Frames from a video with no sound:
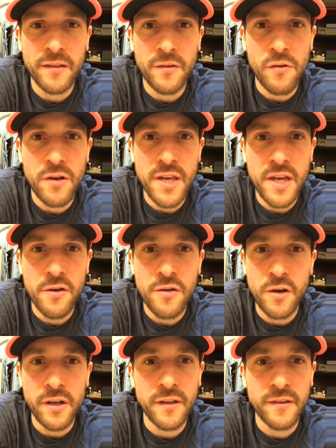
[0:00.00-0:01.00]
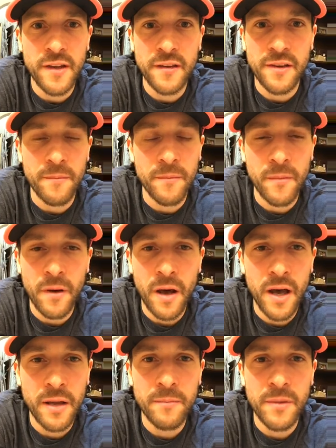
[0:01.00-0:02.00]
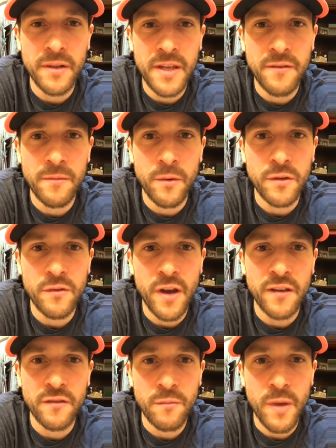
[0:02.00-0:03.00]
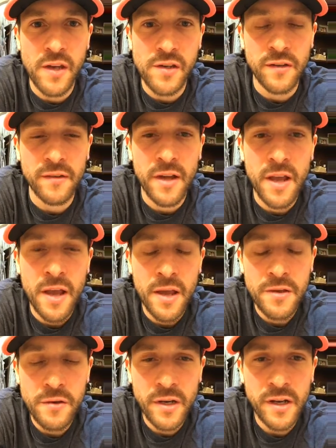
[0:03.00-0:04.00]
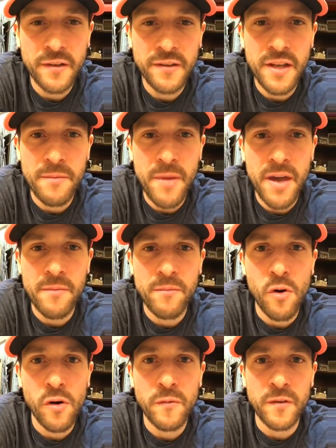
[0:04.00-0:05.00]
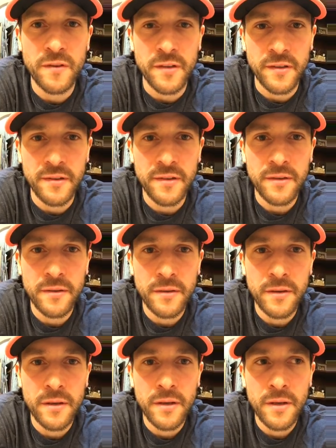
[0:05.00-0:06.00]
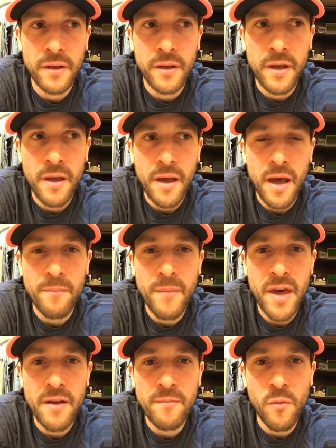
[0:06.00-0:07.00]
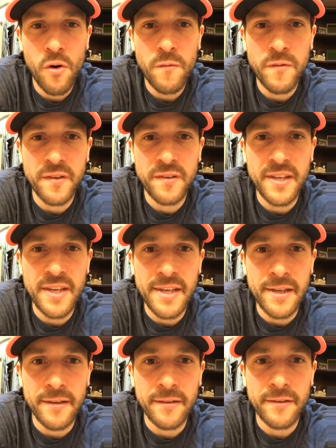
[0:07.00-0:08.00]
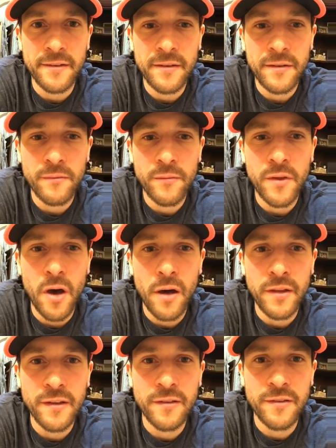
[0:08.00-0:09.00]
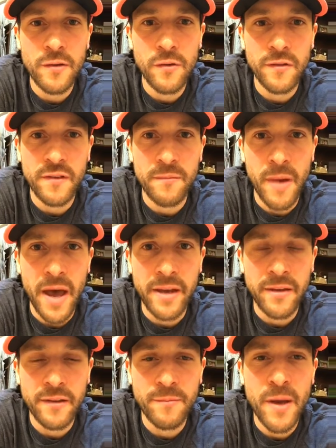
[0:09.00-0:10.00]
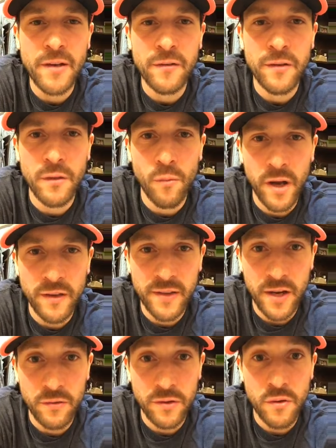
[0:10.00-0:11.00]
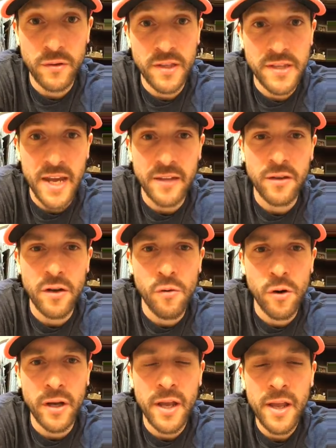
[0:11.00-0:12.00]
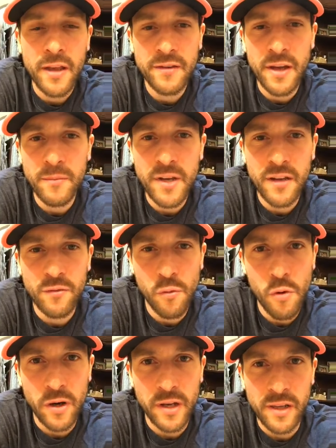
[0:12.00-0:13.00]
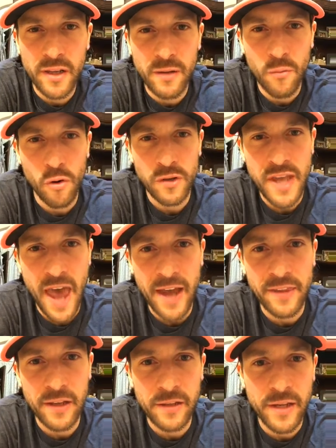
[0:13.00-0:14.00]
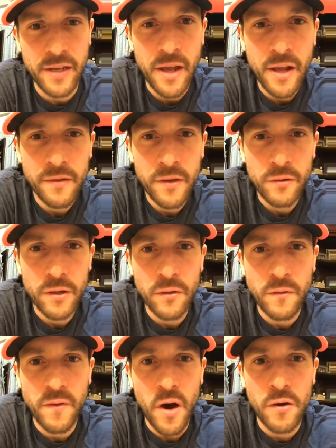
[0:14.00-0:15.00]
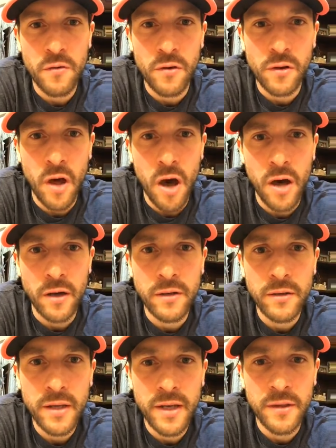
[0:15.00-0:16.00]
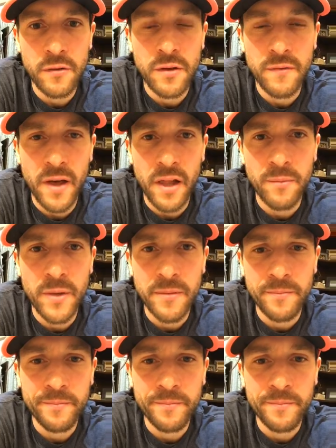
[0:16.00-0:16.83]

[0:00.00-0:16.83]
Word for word: or a year, you're going to see some unbelievable transformations. You're going to see a metamorphosis, a metamorphoses with all these students of mine, especially the ones that are doing the technical work. Some kids were working a little more tactically. They're a little farther along in their development.